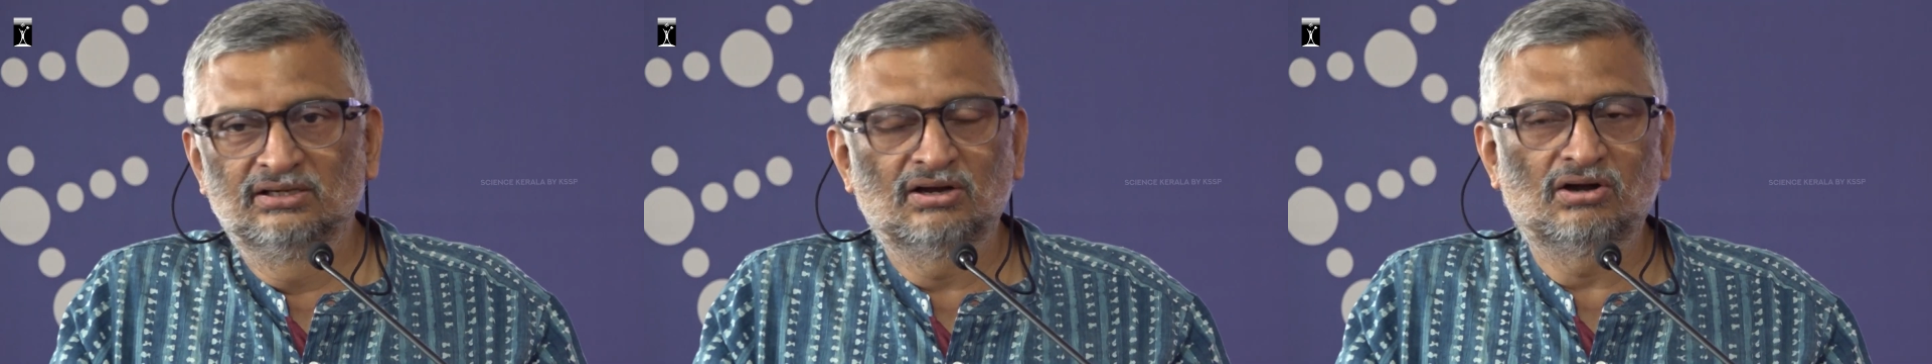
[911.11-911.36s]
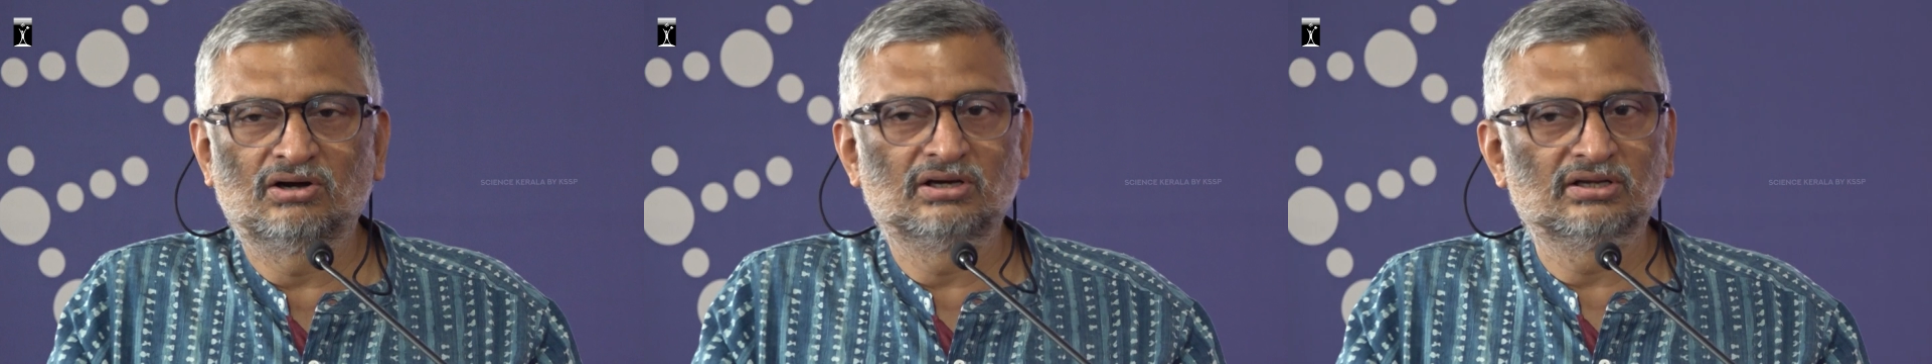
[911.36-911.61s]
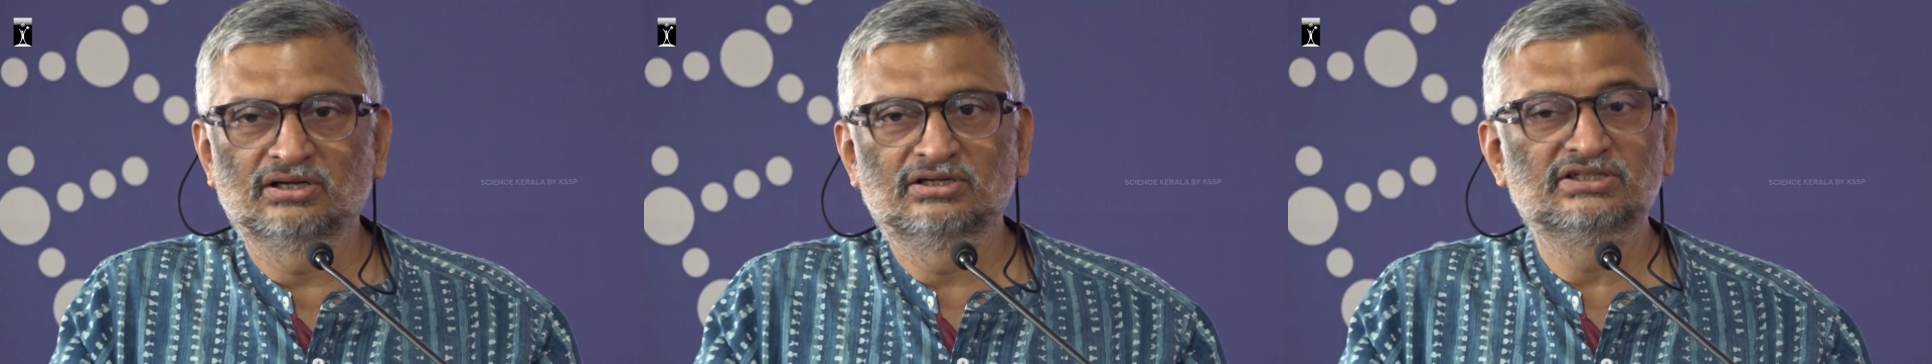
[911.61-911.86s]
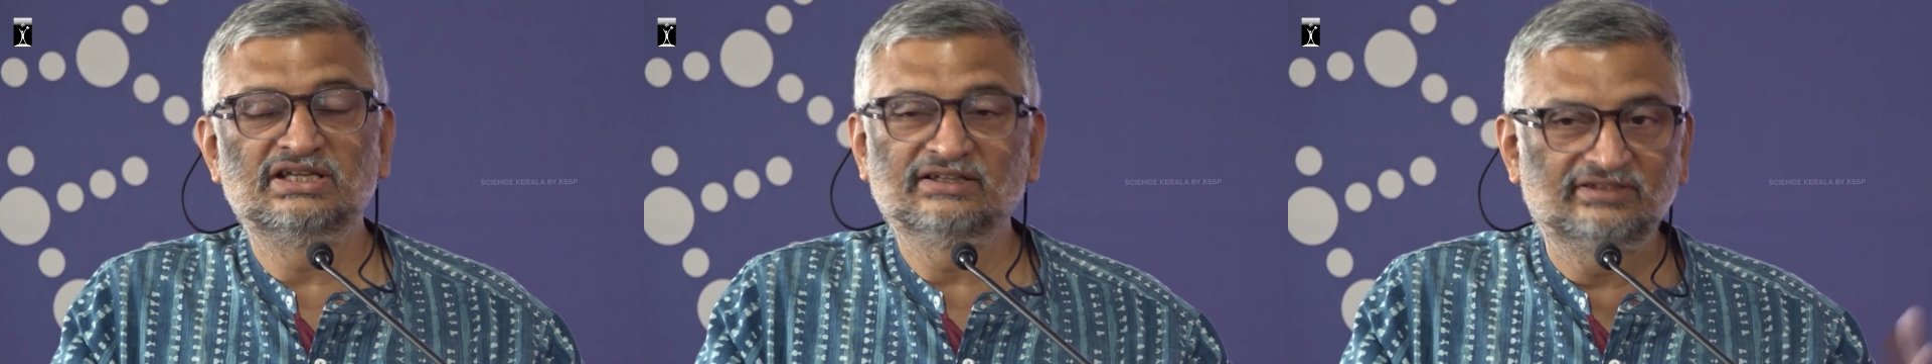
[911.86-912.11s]
or
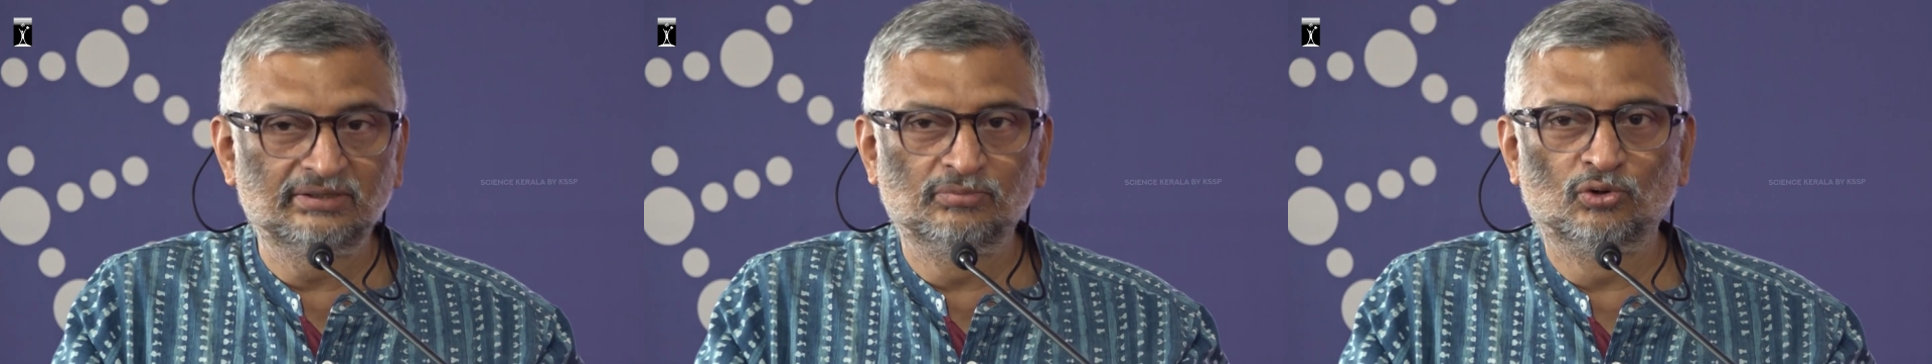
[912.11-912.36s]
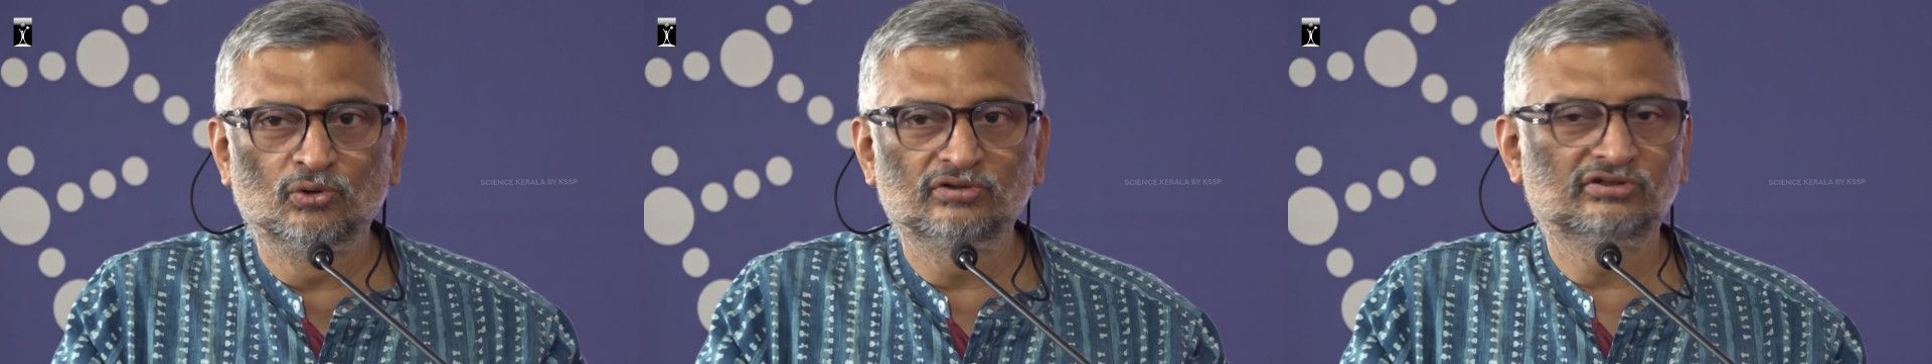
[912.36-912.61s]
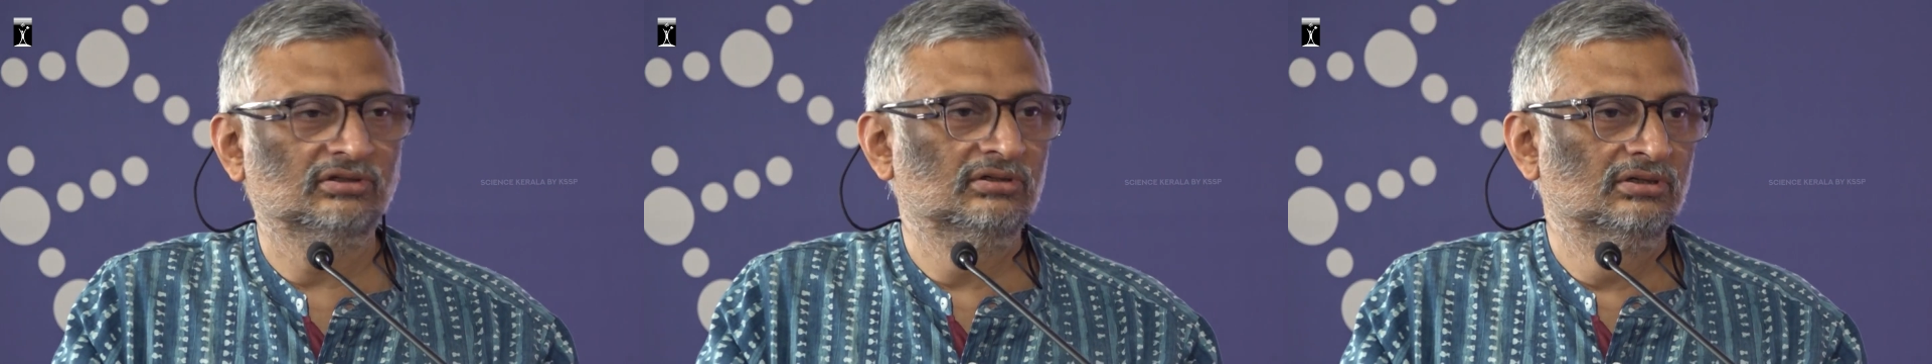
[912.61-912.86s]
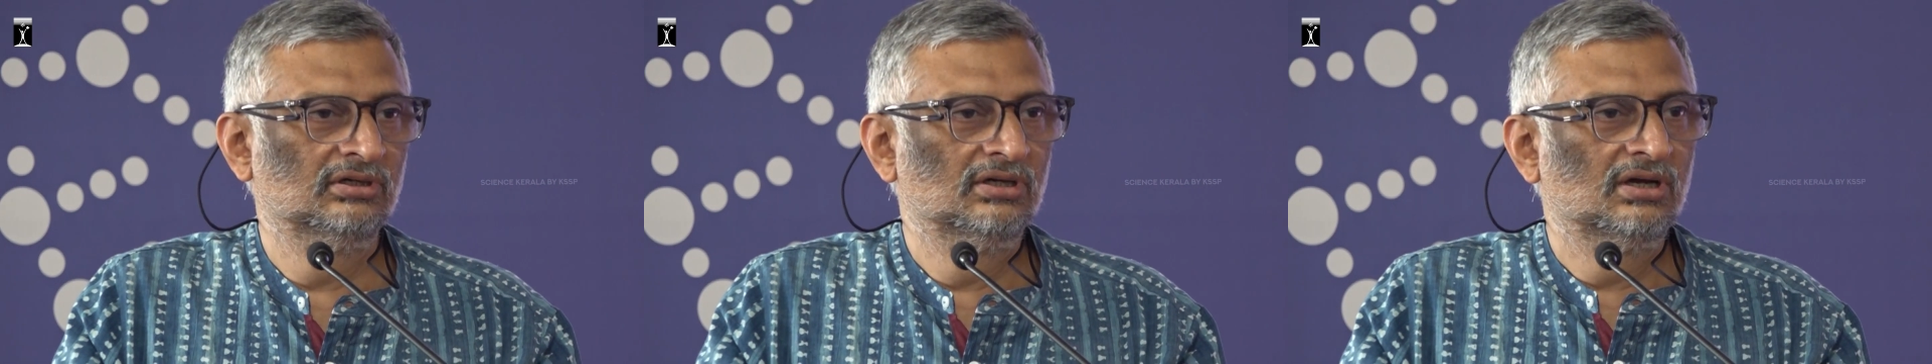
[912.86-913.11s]
J.C. Bose
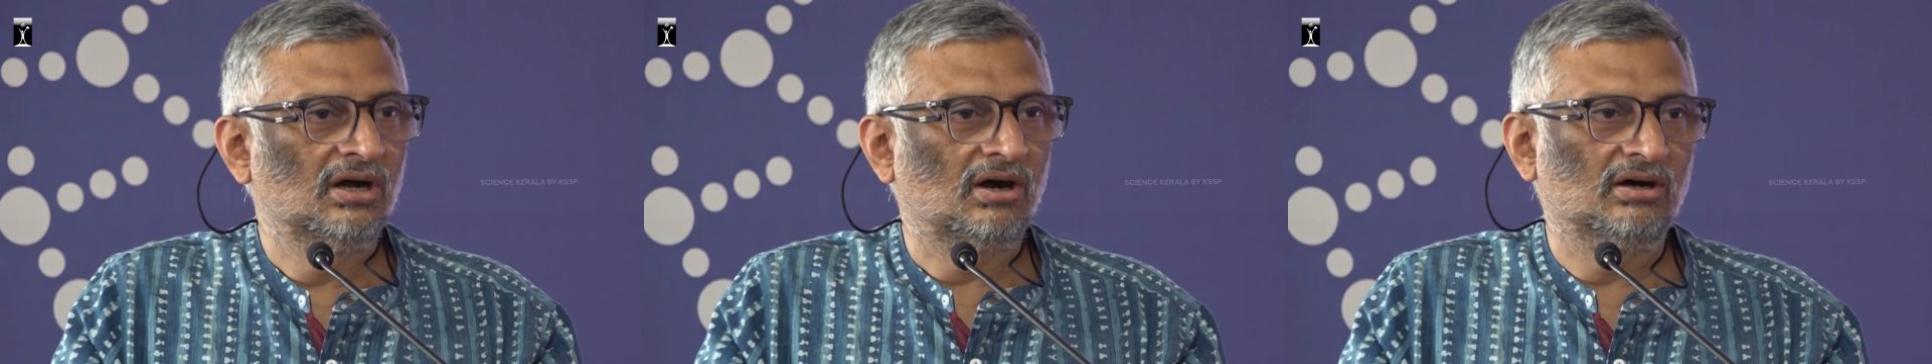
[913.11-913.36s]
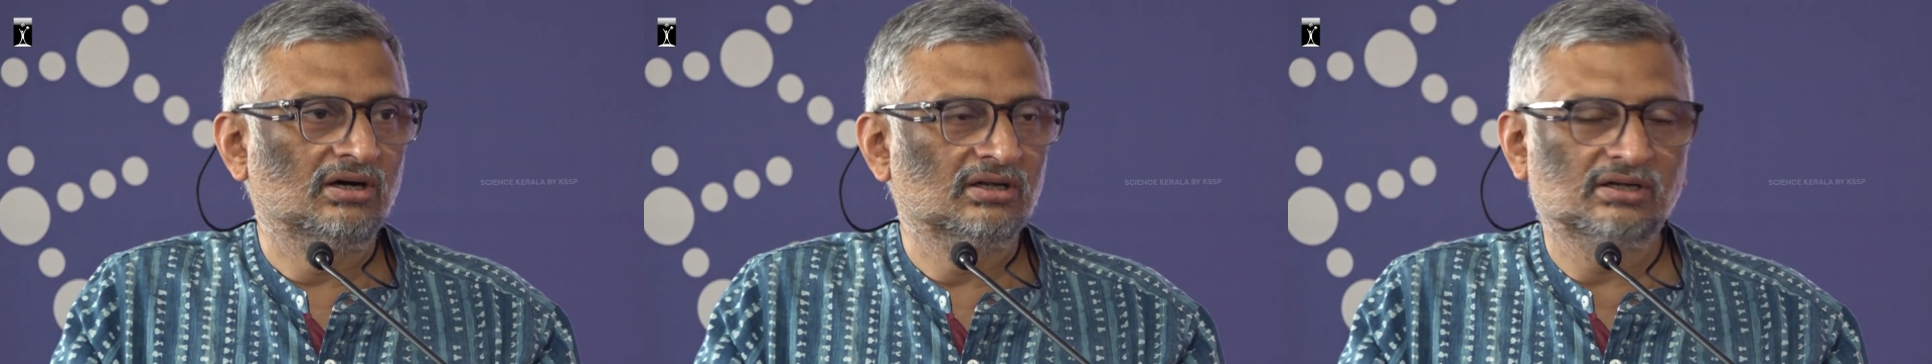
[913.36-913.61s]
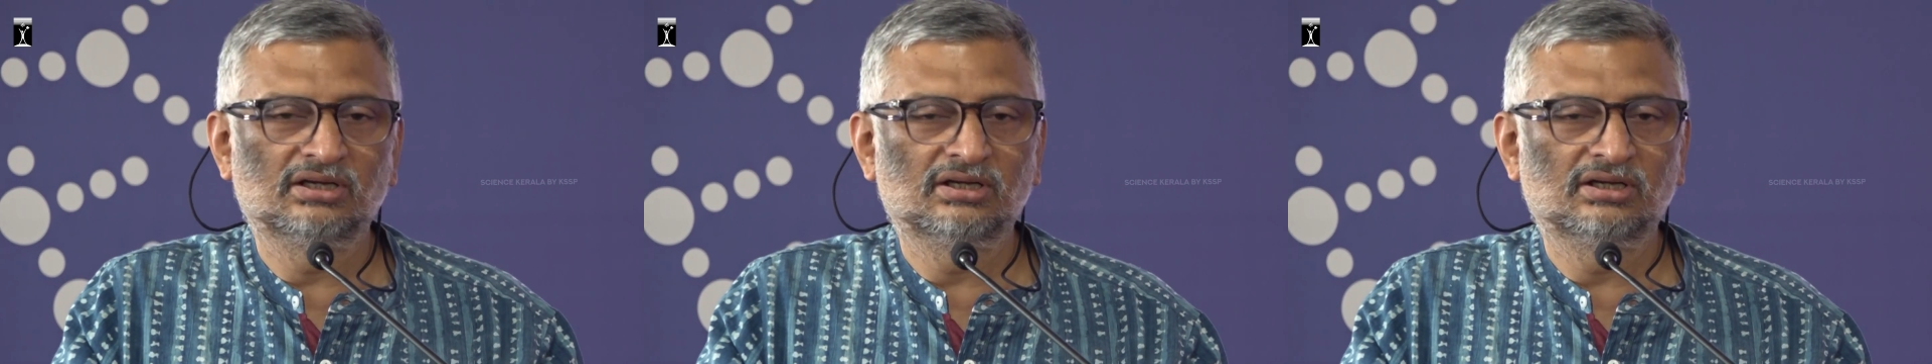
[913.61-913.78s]
or